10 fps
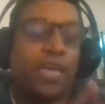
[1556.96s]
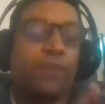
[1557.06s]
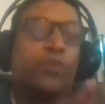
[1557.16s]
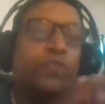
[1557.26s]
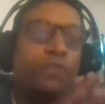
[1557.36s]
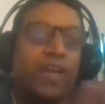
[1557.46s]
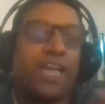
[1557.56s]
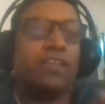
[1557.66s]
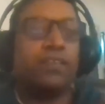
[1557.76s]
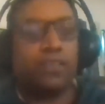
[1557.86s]
And what you
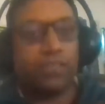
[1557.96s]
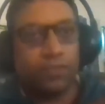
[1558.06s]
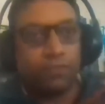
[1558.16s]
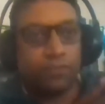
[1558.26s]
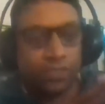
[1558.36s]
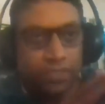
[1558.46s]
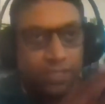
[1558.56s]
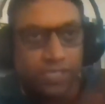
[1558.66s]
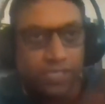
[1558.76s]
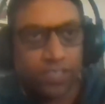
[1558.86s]
find in
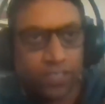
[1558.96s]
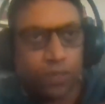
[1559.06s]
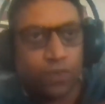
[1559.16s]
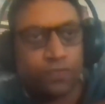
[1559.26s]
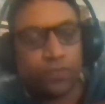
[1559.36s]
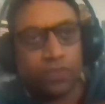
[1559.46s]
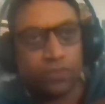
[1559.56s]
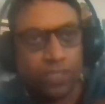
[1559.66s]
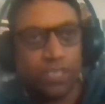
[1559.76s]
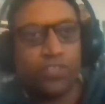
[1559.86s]
the history of
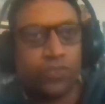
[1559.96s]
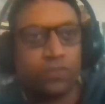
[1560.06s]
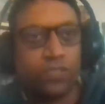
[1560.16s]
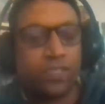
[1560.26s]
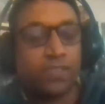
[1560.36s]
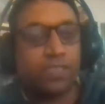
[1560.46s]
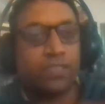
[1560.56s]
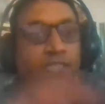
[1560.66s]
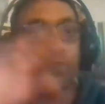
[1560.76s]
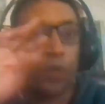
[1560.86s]
religion is
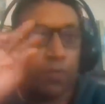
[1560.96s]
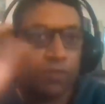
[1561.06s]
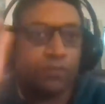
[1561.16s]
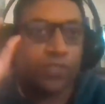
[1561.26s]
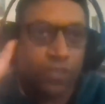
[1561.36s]
that this problem is